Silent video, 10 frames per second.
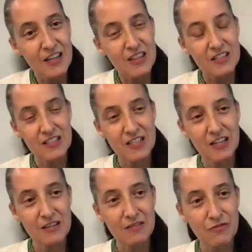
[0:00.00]
the
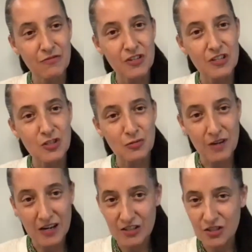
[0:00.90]
executive
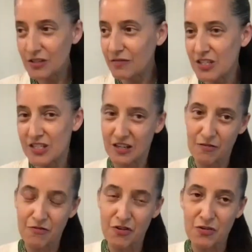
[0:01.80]
director of the Center
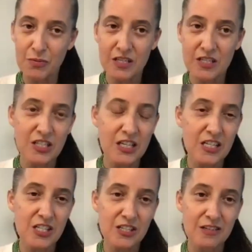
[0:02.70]
for Urban
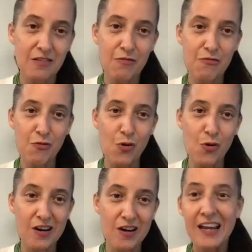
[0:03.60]
Education,
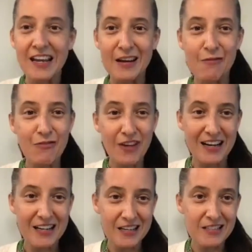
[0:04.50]
for
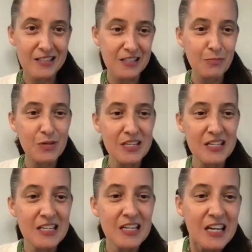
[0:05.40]
inviting us to
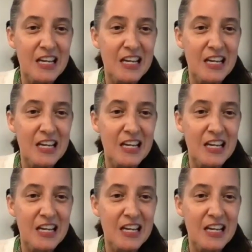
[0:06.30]
be